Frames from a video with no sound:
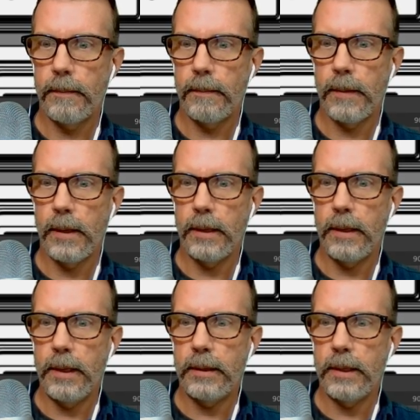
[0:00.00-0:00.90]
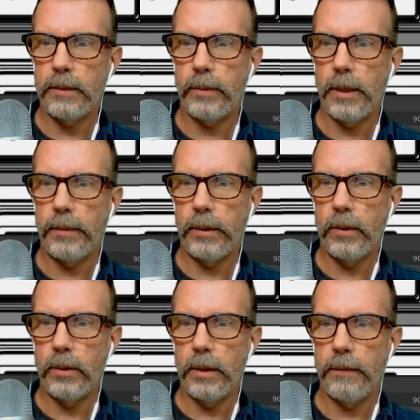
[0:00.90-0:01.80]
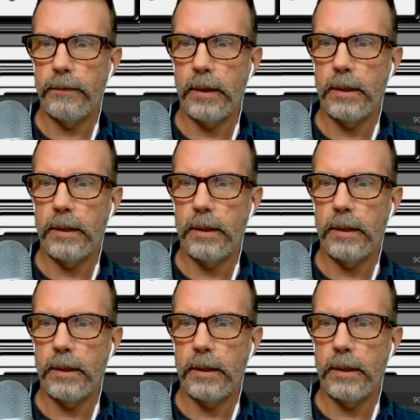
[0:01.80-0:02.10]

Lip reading: I think that's probably good enough right